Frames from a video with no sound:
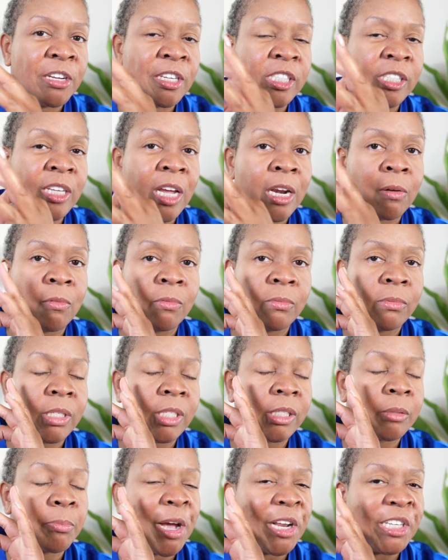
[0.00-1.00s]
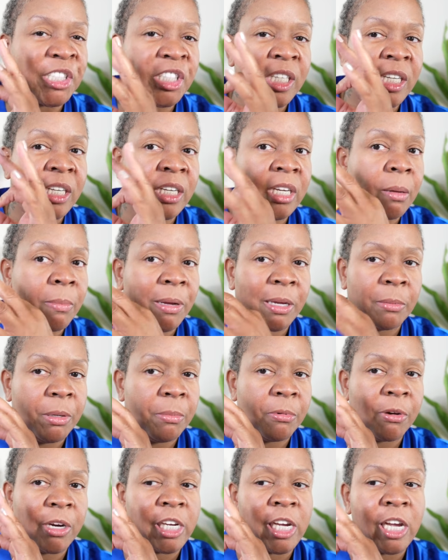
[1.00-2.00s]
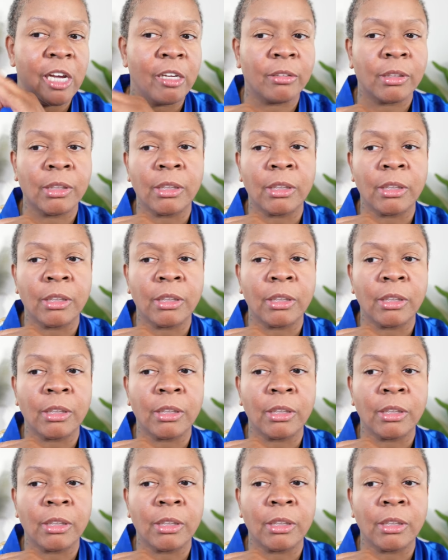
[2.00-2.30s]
because I don't, the smallest thing can make me break out.